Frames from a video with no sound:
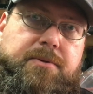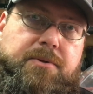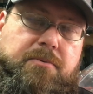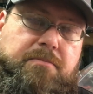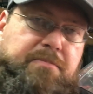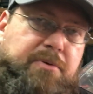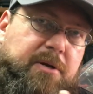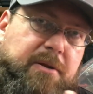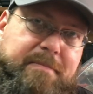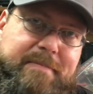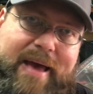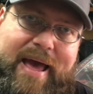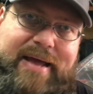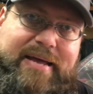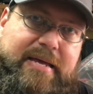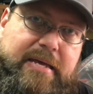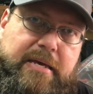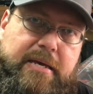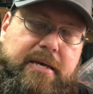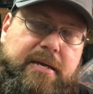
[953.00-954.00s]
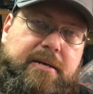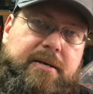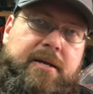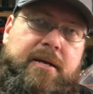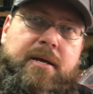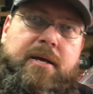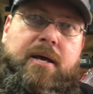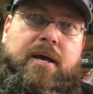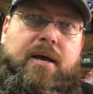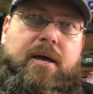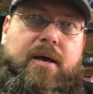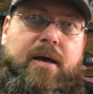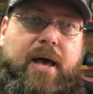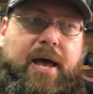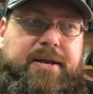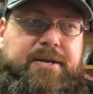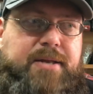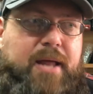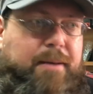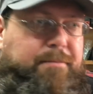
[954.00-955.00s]
put it back in.
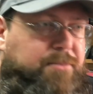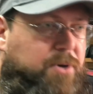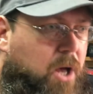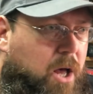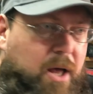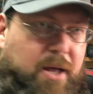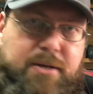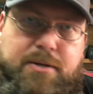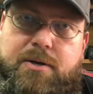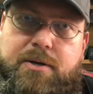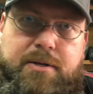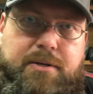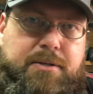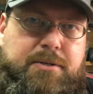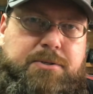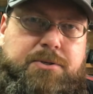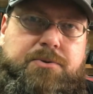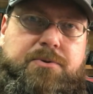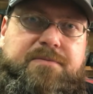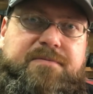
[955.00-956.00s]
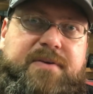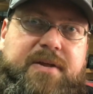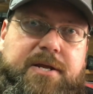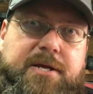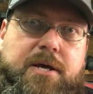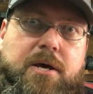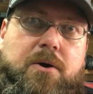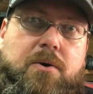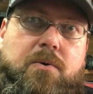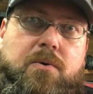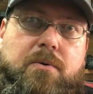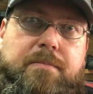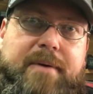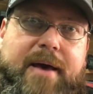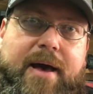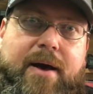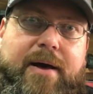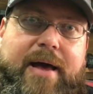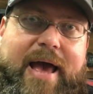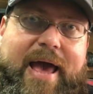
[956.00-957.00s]
I'm not going to do a video
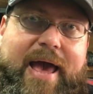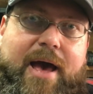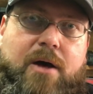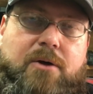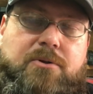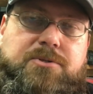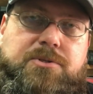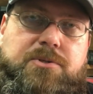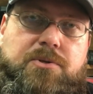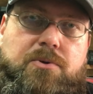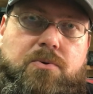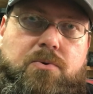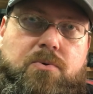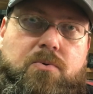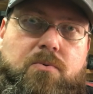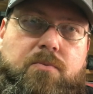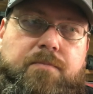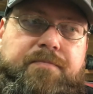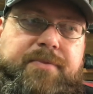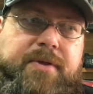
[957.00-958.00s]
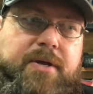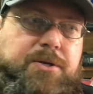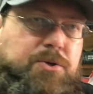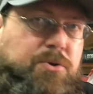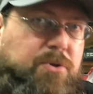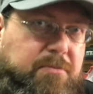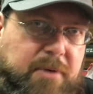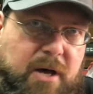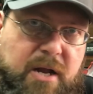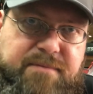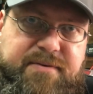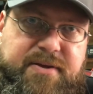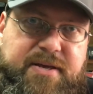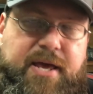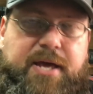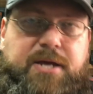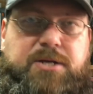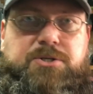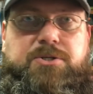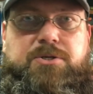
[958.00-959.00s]
about how to do the
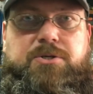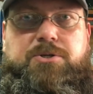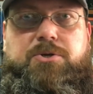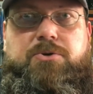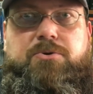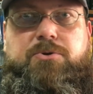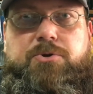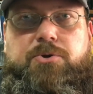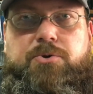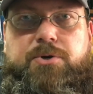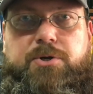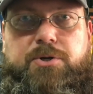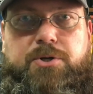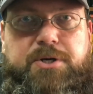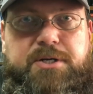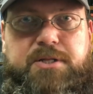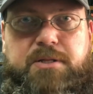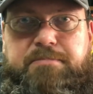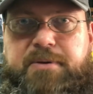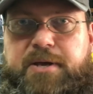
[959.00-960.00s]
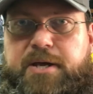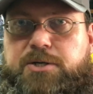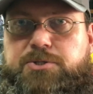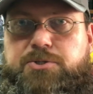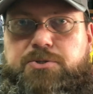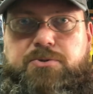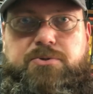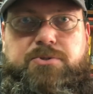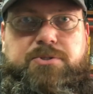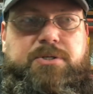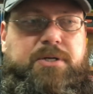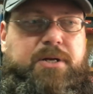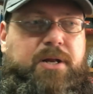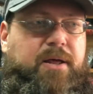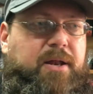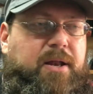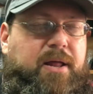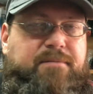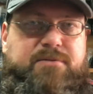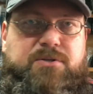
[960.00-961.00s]
modification. You can look at the pictures, and
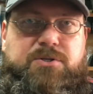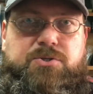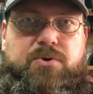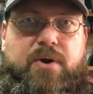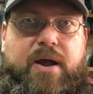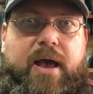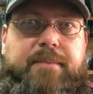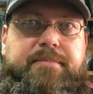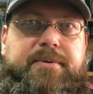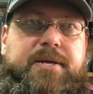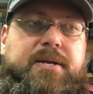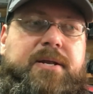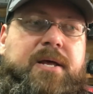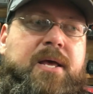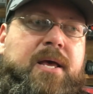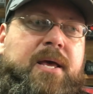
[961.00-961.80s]
I've described it,